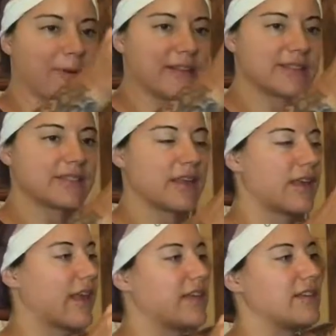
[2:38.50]
ones,
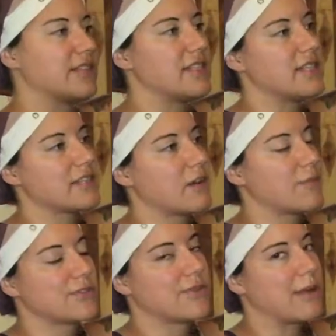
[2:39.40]
and you can see these are
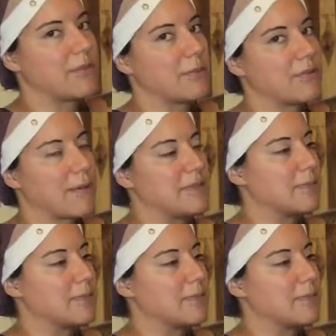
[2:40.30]
almost ripe. They'll be ripe